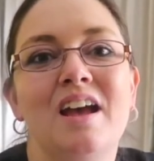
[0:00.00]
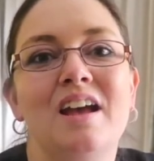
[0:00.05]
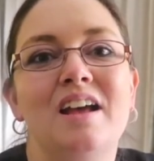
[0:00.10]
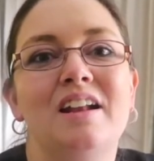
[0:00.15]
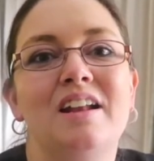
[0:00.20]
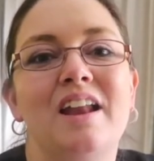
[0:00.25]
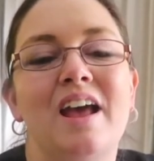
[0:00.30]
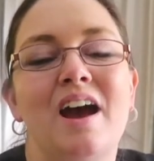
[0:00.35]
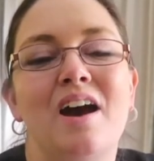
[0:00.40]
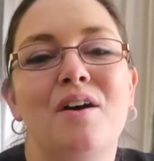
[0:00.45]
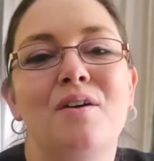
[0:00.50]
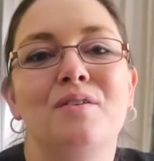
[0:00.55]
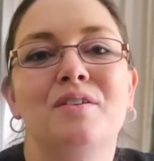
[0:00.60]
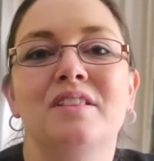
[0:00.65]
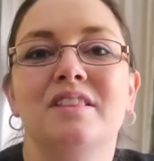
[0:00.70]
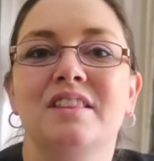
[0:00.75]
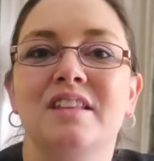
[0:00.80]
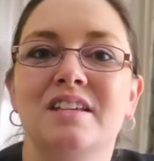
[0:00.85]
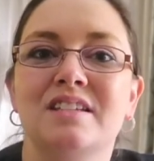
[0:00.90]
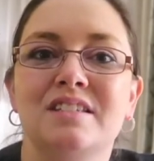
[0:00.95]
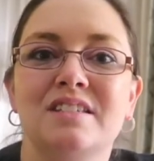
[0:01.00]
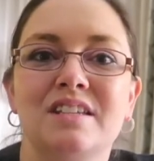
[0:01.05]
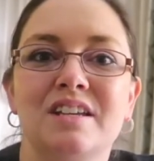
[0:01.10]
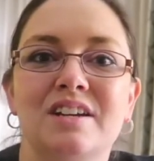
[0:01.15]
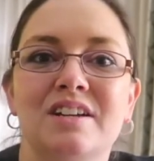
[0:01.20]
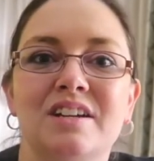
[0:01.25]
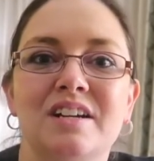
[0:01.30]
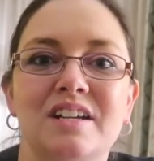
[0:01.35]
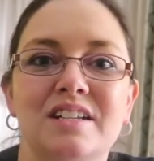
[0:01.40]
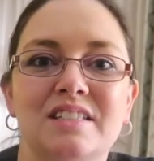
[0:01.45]
Now, this
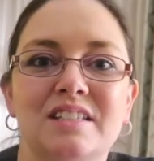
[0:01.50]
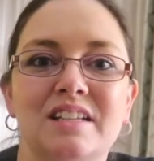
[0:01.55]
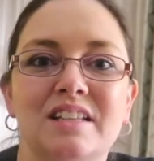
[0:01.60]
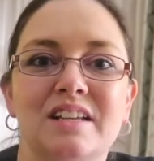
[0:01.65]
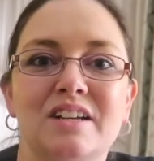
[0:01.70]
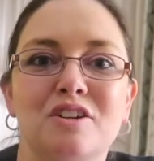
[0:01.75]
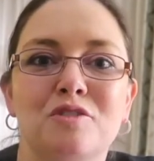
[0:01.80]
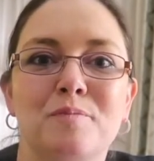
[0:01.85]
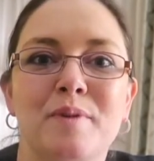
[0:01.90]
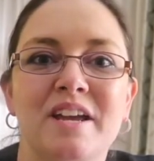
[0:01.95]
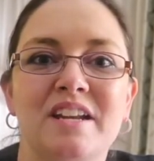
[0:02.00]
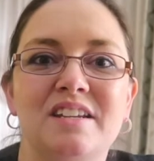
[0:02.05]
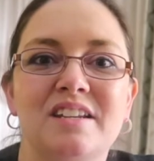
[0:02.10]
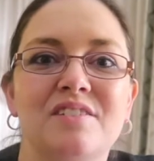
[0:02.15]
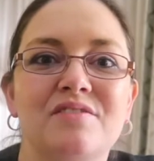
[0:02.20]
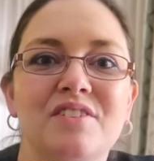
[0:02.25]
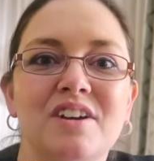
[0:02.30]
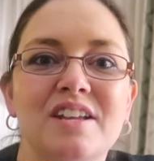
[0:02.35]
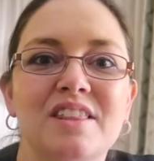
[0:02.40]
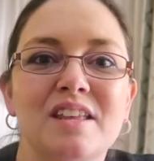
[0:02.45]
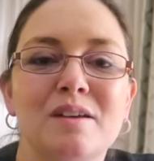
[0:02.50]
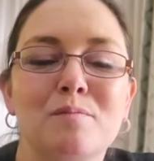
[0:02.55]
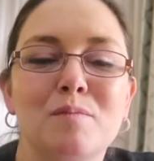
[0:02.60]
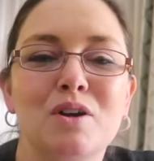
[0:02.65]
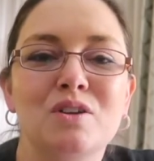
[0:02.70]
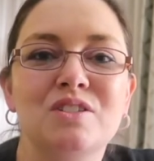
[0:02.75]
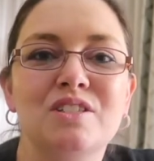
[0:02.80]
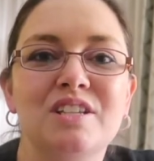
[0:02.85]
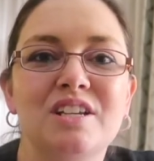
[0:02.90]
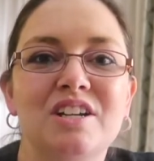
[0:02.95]
year it's a little bit different than
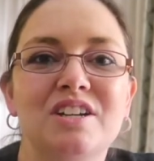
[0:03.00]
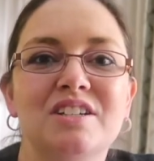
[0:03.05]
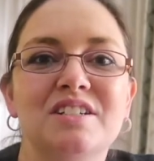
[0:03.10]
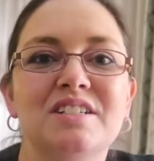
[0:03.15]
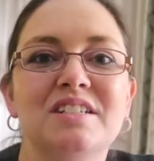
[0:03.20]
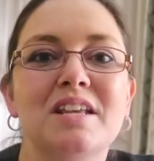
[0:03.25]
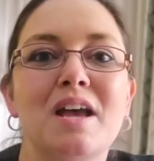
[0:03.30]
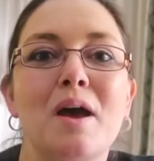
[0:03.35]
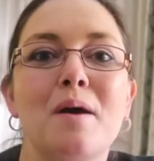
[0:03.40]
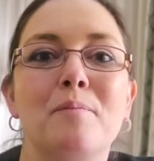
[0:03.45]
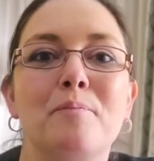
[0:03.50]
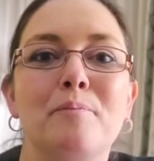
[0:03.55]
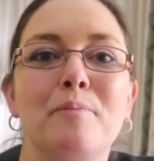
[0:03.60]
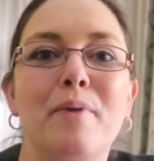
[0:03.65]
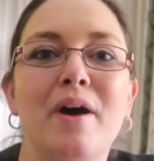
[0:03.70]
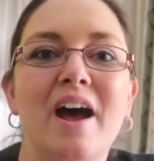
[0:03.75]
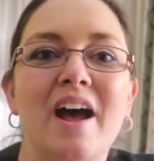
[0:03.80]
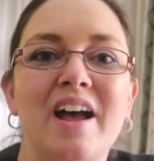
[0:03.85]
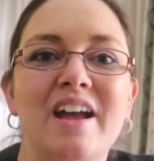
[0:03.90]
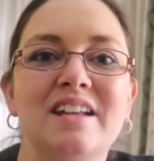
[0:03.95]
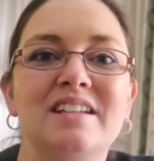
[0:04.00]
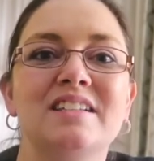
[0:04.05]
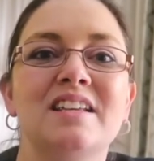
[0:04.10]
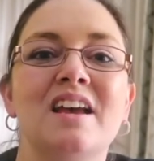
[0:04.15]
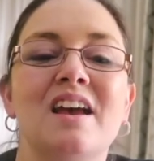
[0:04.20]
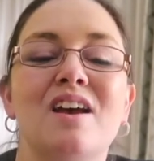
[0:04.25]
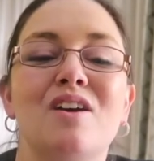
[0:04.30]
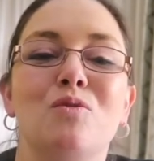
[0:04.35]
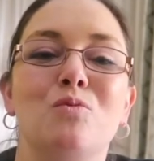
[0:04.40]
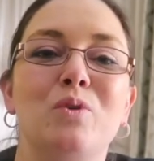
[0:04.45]
most years, but
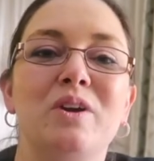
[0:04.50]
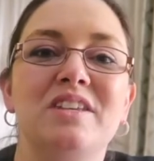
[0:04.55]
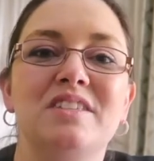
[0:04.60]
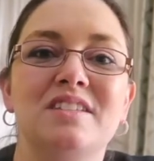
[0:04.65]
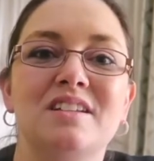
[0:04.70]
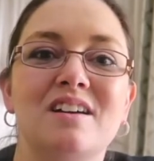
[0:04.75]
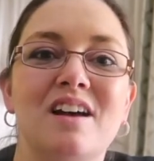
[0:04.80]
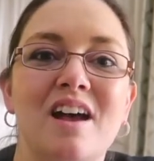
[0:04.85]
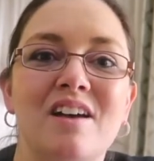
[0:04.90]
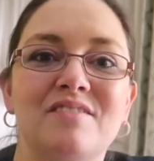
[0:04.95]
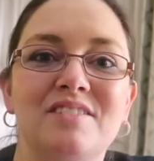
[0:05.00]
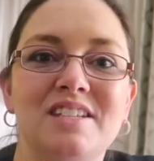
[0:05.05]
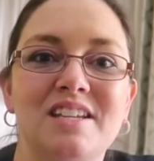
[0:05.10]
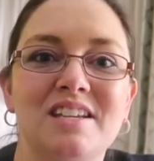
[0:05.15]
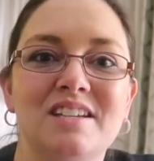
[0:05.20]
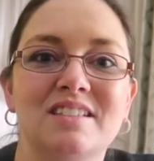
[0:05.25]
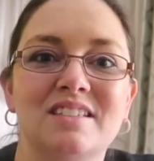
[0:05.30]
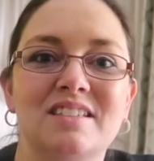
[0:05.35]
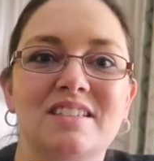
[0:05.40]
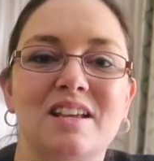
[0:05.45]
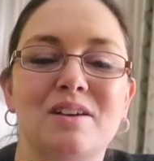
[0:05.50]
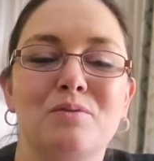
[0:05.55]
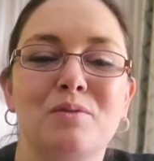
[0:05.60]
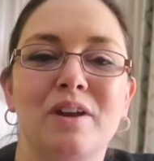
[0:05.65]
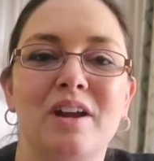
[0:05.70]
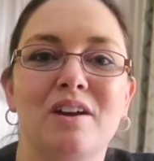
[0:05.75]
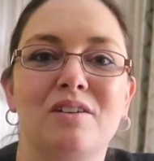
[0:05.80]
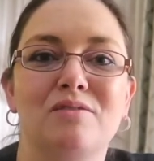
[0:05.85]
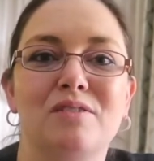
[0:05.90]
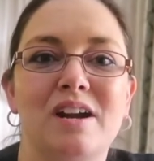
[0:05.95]
we still have dance that
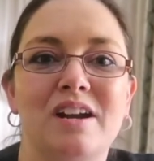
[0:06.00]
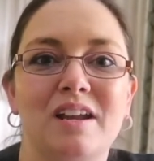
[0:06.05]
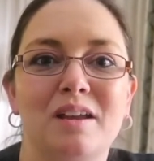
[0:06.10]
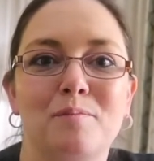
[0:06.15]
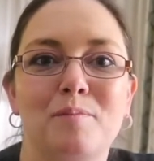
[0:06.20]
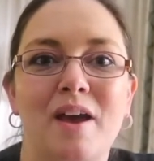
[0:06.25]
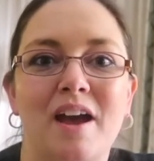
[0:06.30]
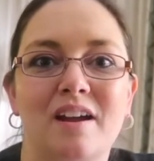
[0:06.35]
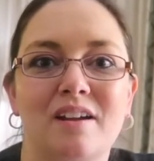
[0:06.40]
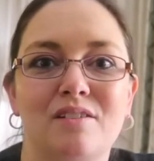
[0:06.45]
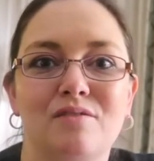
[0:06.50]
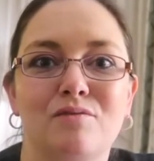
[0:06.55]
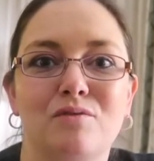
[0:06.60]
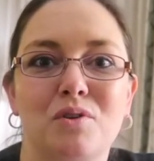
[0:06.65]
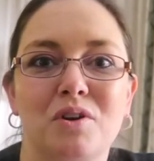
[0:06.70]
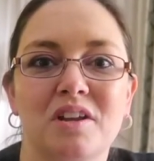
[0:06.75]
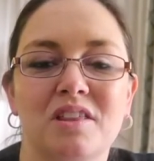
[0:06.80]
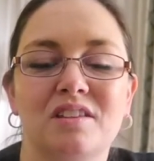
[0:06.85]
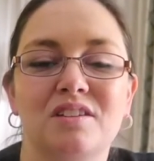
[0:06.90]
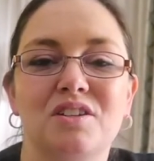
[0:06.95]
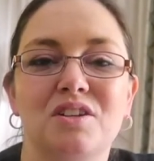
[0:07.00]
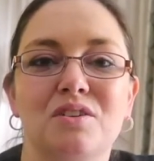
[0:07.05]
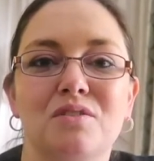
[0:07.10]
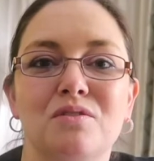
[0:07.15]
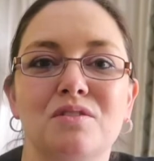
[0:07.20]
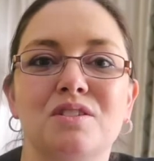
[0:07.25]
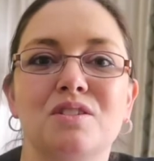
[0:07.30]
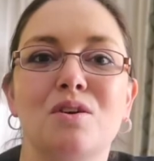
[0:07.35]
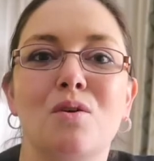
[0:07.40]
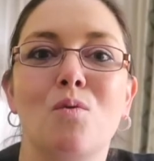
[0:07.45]
we are running back and forth
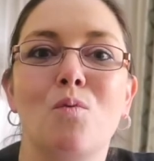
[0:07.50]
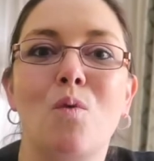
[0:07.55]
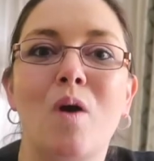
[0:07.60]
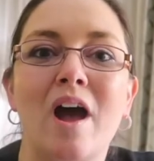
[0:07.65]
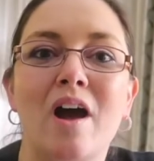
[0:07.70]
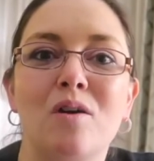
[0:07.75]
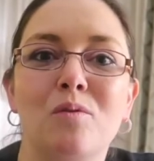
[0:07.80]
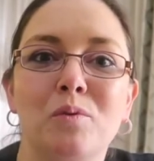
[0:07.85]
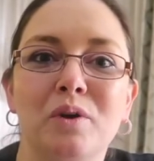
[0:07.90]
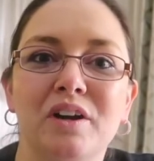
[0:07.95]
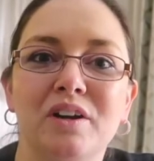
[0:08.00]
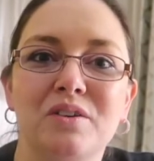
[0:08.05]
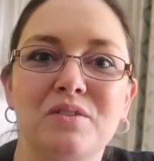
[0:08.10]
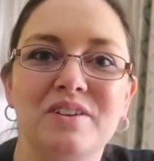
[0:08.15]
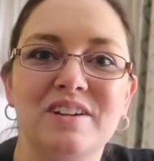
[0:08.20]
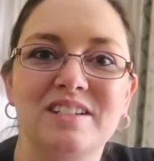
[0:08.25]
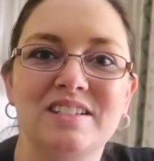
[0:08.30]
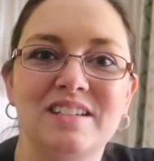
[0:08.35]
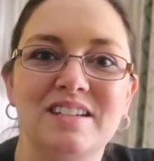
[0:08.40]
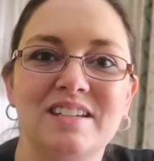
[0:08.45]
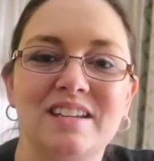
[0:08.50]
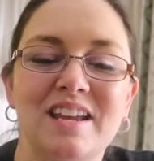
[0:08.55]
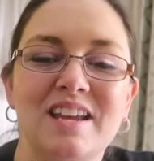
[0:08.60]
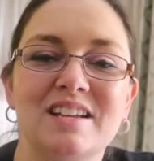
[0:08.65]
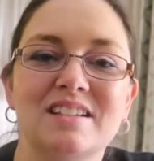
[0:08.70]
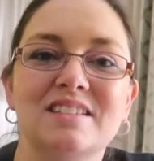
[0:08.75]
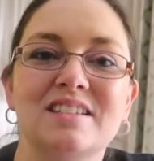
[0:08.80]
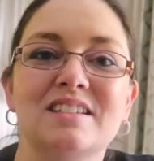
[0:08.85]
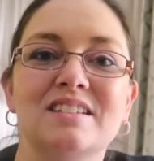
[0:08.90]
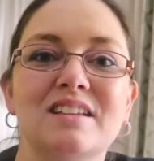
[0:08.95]
to. So while we're going to
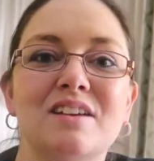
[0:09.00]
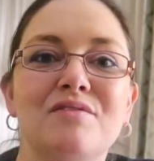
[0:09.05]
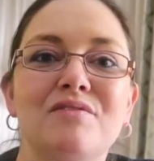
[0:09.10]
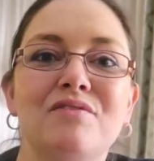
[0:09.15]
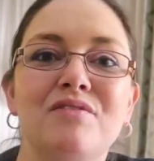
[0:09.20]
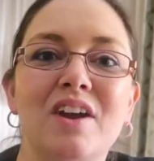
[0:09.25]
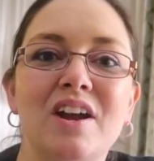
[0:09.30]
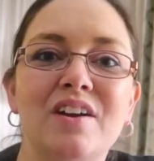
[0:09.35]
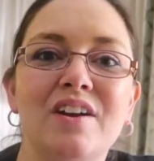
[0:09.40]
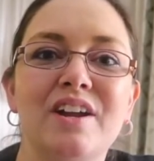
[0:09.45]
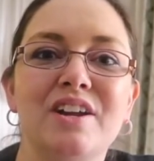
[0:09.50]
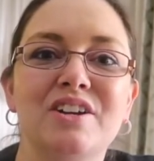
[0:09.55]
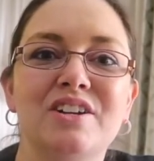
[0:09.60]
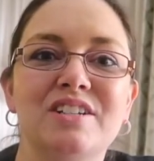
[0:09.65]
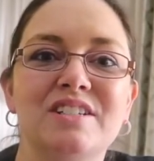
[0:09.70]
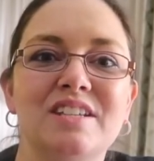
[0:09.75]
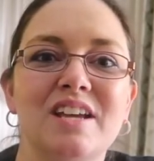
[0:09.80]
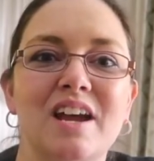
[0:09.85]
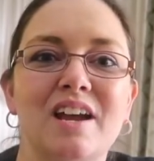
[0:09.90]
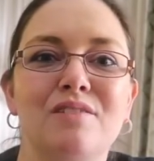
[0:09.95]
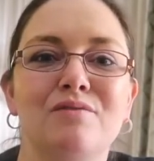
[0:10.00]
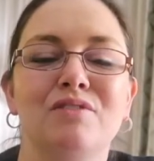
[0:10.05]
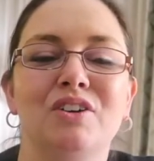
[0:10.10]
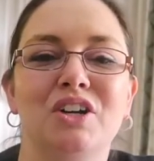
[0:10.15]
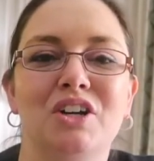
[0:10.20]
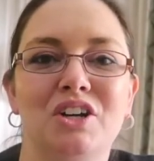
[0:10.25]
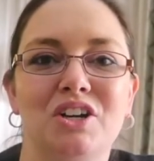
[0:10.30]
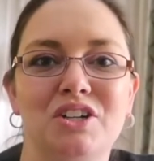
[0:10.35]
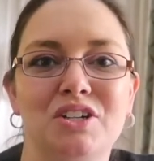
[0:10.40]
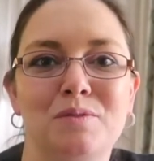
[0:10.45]
dance is a very good time for
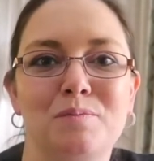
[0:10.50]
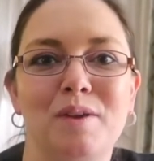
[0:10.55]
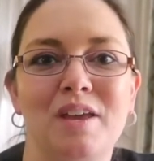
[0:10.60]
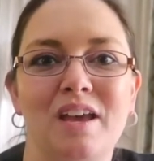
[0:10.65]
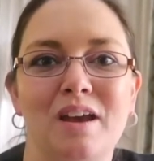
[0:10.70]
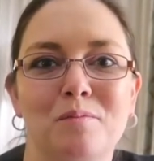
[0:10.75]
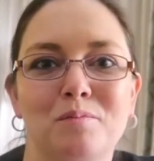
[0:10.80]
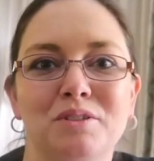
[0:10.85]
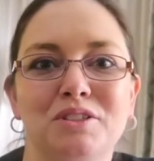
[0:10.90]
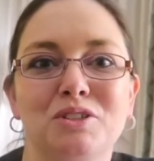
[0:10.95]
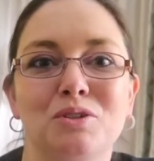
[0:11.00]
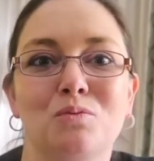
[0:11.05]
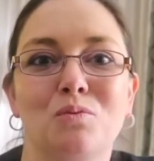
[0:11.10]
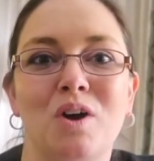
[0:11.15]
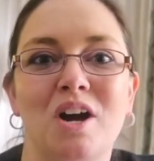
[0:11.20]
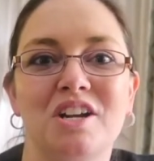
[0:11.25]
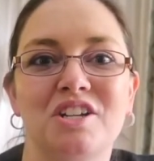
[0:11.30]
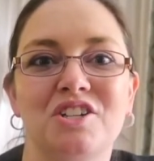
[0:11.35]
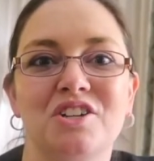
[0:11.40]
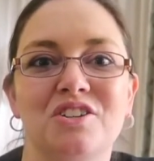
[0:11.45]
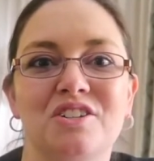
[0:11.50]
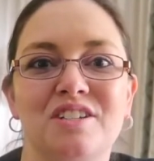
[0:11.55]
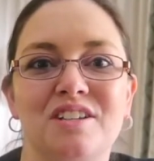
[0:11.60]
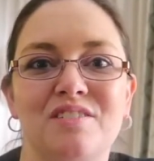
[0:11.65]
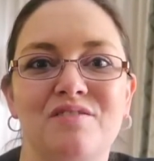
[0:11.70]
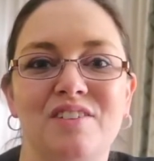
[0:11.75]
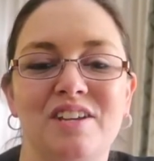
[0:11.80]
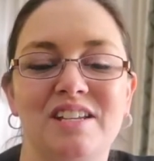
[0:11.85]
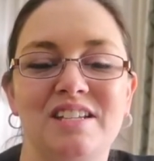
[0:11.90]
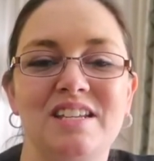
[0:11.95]
her to be able to watch her
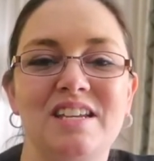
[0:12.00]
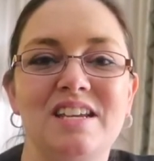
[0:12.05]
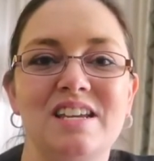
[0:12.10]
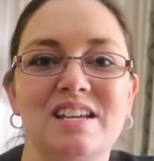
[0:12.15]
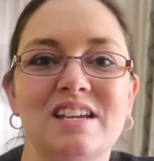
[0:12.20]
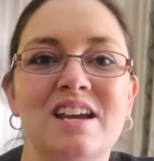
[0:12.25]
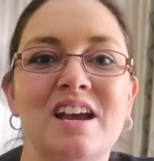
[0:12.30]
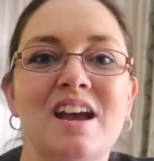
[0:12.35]
DVD.